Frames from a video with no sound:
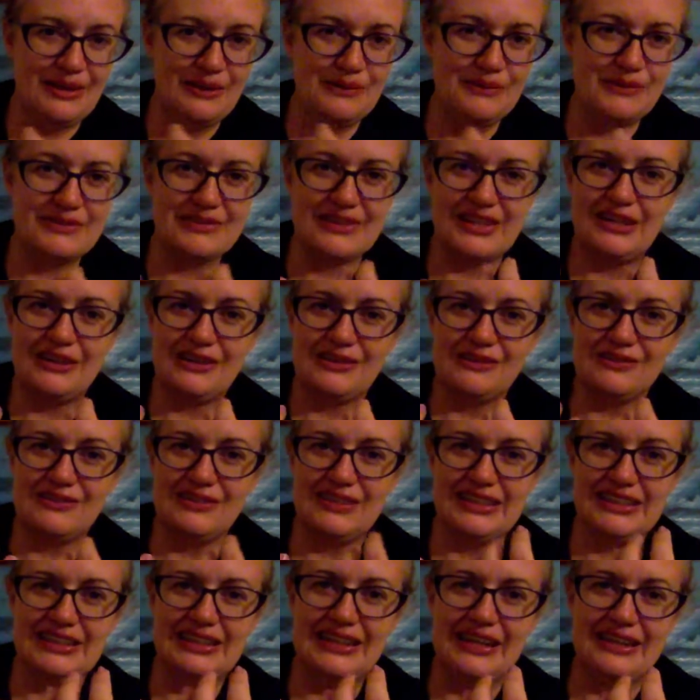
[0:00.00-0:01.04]
like a
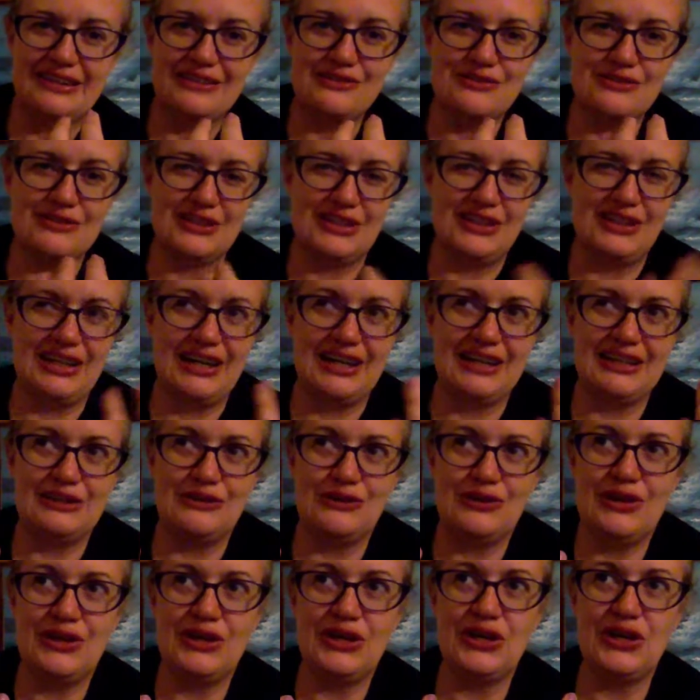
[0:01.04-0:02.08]
really nice like kind
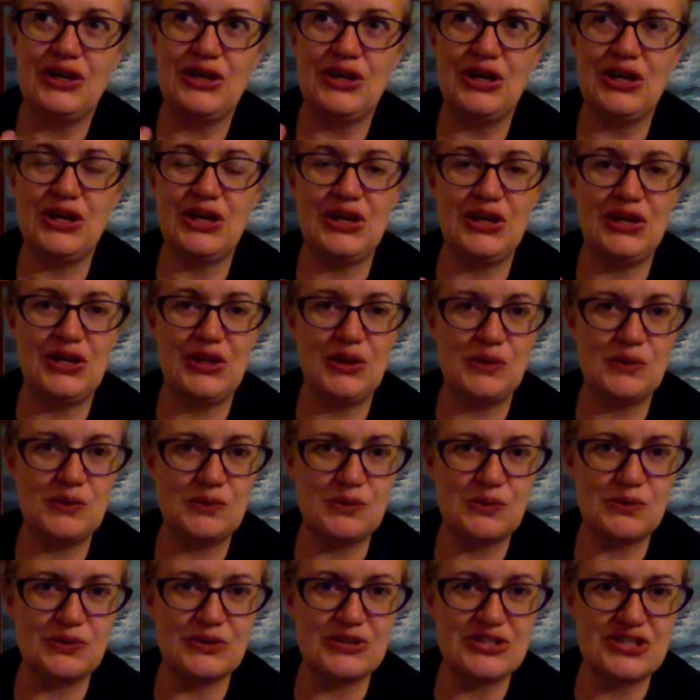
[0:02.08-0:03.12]
of
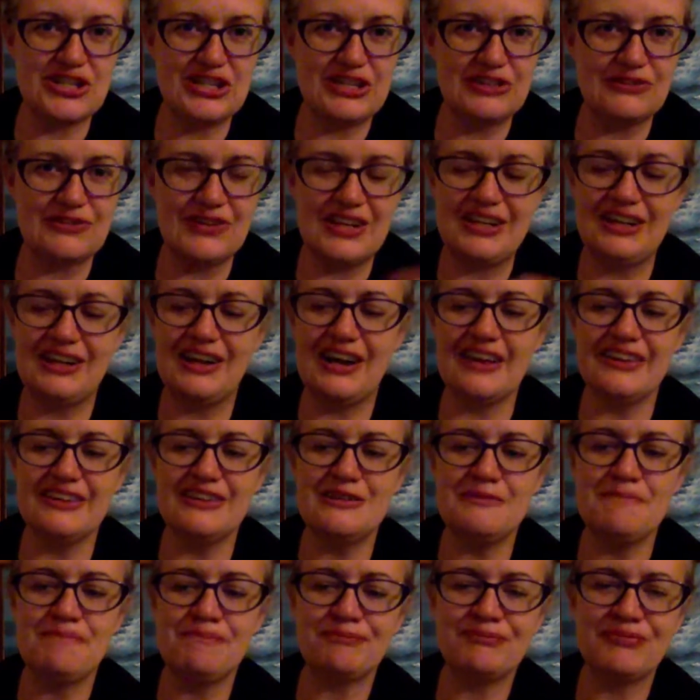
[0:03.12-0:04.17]
orangey red
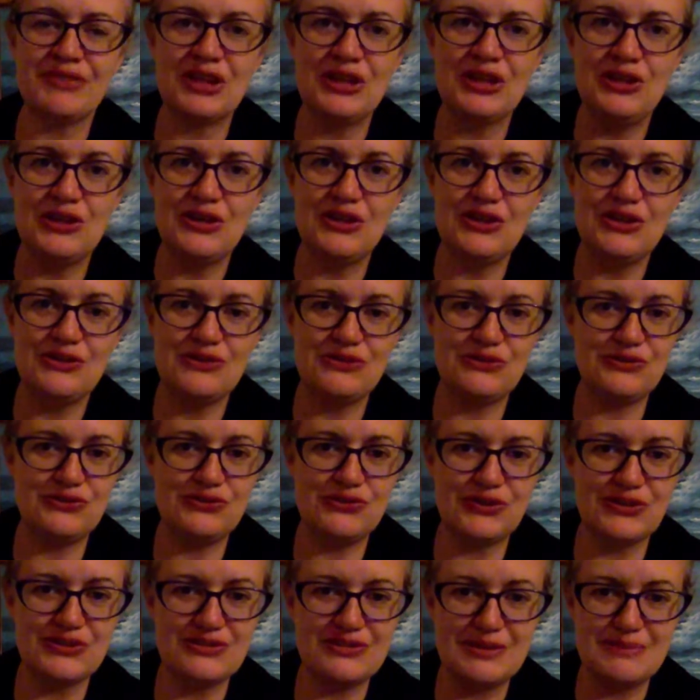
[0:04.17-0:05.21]
color.
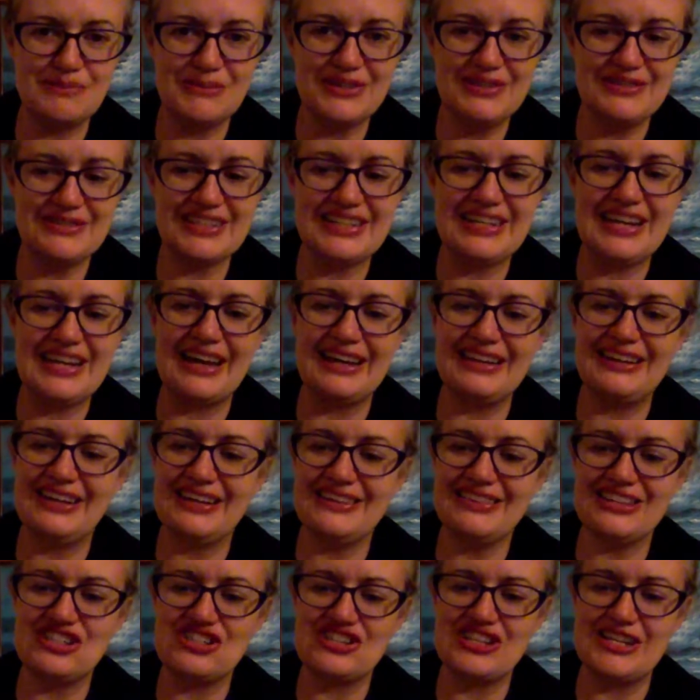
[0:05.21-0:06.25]
For some reason I
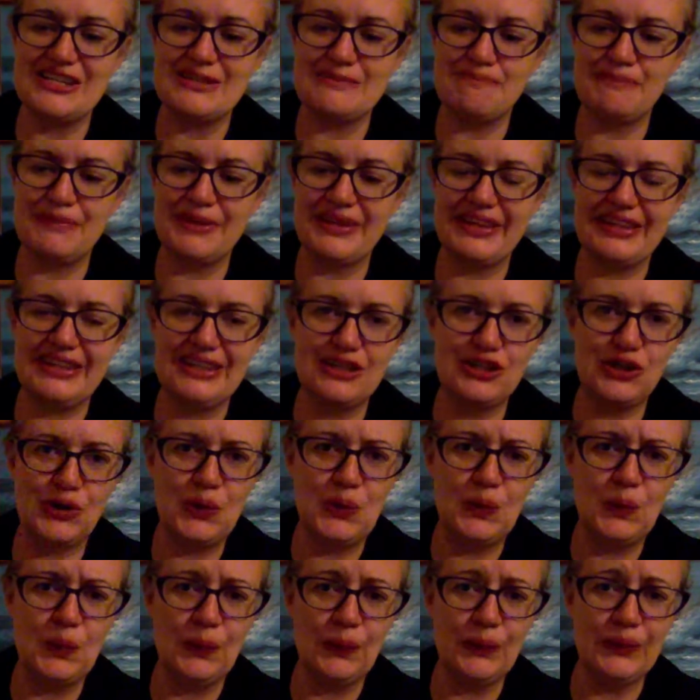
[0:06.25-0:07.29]
got the shade Play It
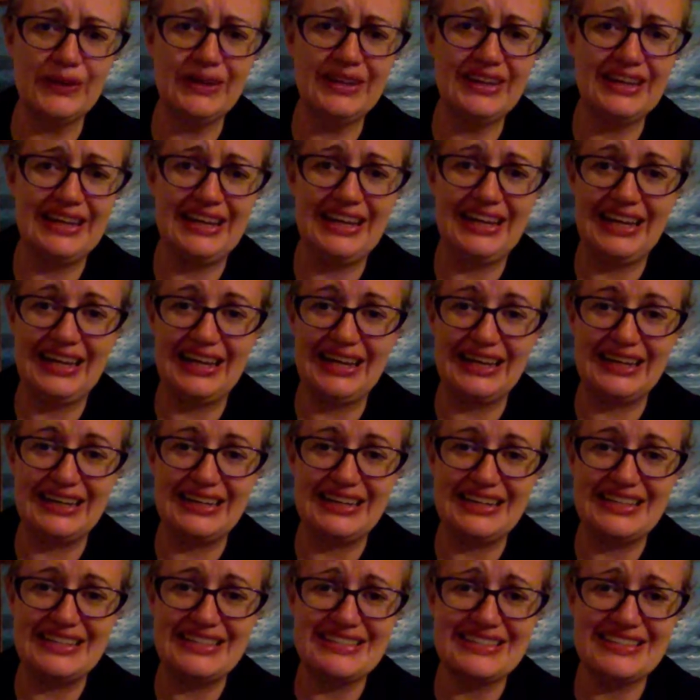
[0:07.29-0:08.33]
Cool, and
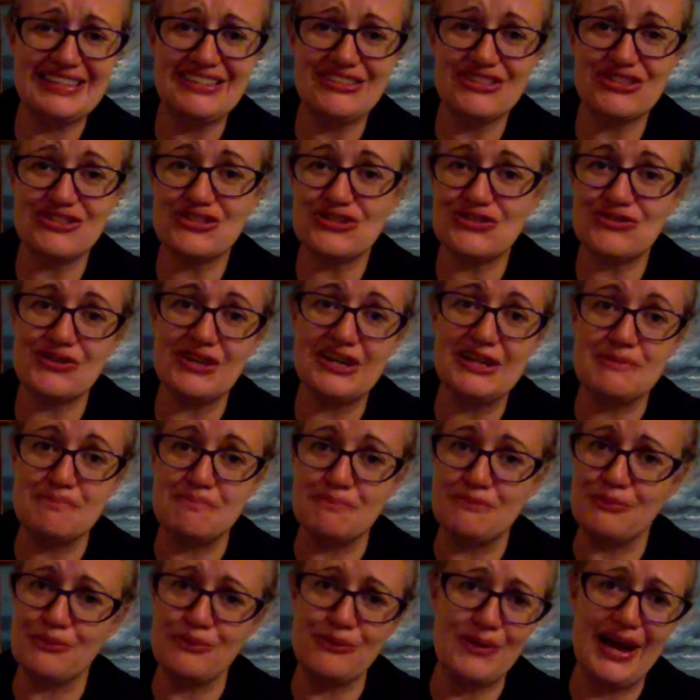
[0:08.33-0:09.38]
it's like straight up
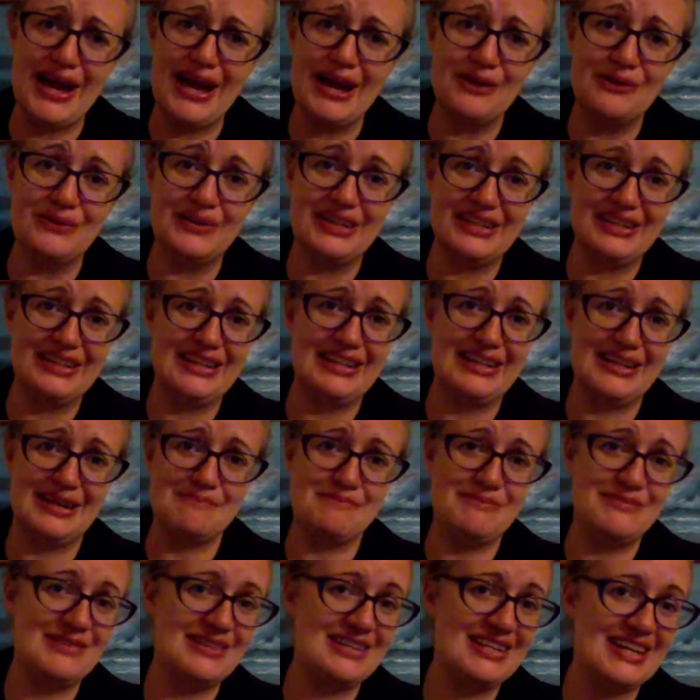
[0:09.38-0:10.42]
brown, and
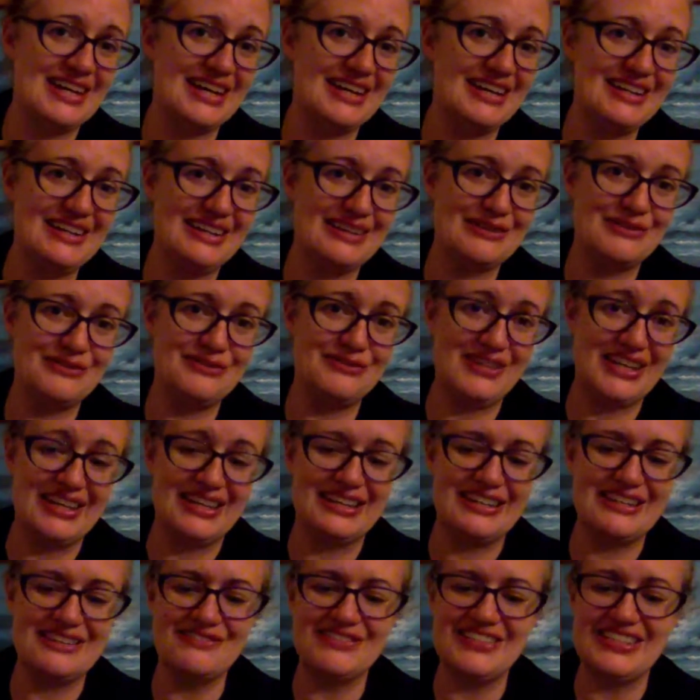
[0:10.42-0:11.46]
I'm not a
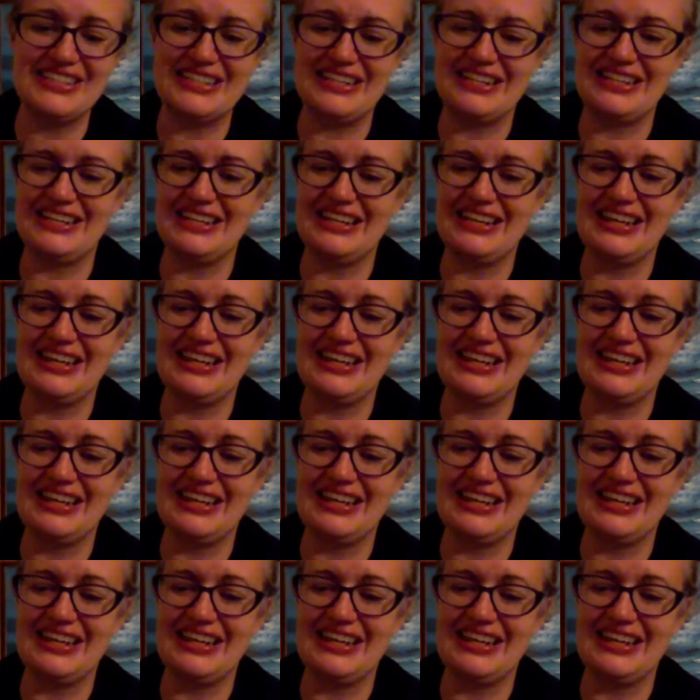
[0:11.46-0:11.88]
fan of it.